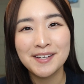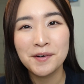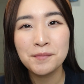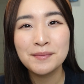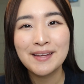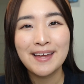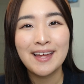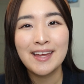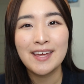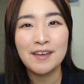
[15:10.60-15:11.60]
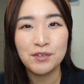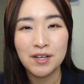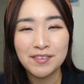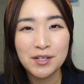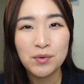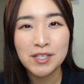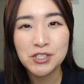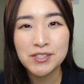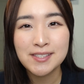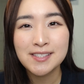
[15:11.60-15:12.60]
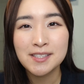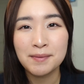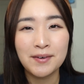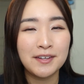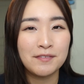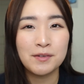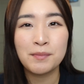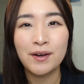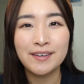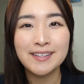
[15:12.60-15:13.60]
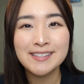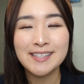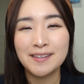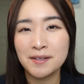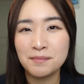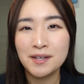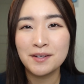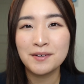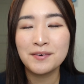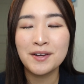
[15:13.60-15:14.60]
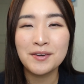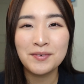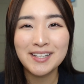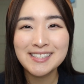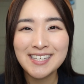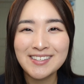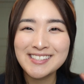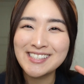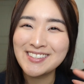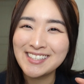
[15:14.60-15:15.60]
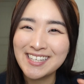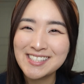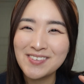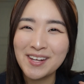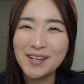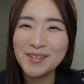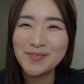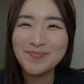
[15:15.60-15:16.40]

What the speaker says: help. If you have any questions about any of the products, let me know. Otherwise, I'll see you in the next video.